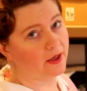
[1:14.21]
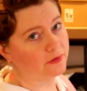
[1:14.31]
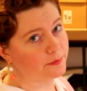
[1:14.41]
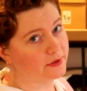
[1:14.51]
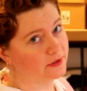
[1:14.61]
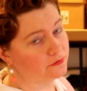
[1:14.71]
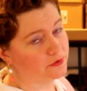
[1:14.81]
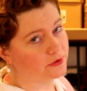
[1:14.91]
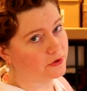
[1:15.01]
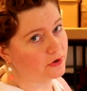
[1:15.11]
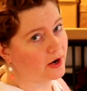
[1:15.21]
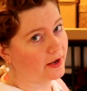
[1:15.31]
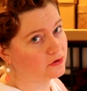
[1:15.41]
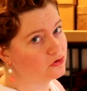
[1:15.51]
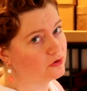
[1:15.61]
at the beginning of the year, I
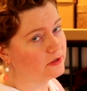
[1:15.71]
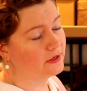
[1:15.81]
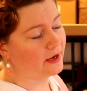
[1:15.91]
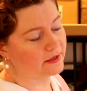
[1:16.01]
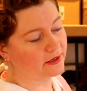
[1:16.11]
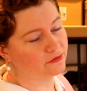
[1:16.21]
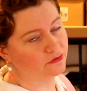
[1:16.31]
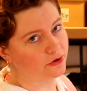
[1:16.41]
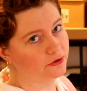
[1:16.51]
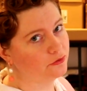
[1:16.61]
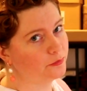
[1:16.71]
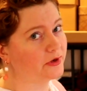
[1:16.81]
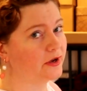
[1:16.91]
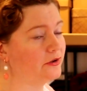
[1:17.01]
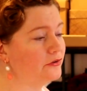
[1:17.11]
actually had a head start
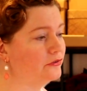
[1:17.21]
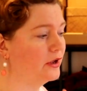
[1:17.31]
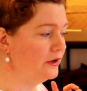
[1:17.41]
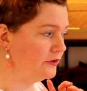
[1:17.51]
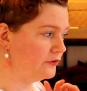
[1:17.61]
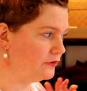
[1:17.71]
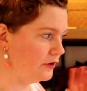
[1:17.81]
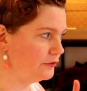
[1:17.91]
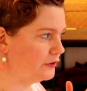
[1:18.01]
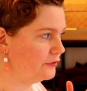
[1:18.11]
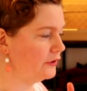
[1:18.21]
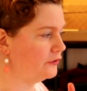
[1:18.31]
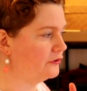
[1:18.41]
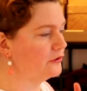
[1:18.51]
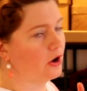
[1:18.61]
because several of
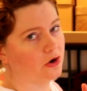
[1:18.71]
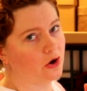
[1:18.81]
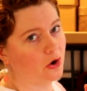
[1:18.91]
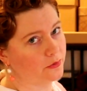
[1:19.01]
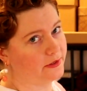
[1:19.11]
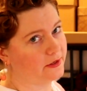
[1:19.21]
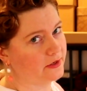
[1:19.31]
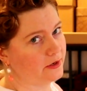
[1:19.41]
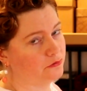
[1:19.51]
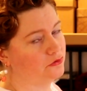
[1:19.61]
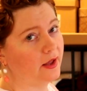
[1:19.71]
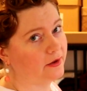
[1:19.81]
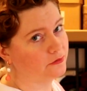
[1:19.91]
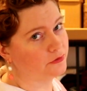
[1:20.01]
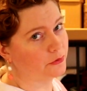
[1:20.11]
these are already cut out
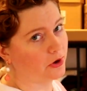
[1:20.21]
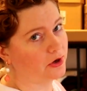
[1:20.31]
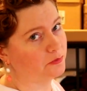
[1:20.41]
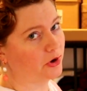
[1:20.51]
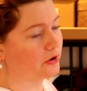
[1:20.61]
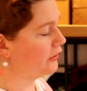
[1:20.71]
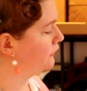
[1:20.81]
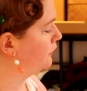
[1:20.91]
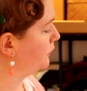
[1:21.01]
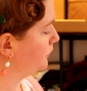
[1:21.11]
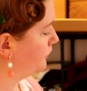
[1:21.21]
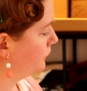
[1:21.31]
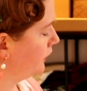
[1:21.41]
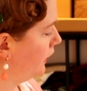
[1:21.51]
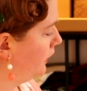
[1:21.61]
and a few are in progress.
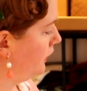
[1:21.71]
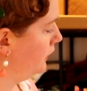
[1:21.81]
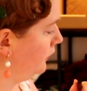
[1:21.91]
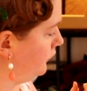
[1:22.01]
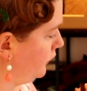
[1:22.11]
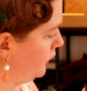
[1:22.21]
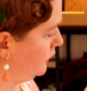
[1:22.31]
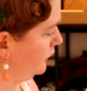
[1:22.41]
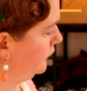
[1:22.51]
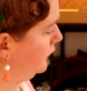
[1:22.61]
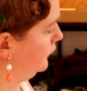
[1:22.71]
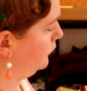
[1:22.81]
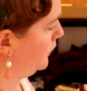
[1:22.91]
So let's see, this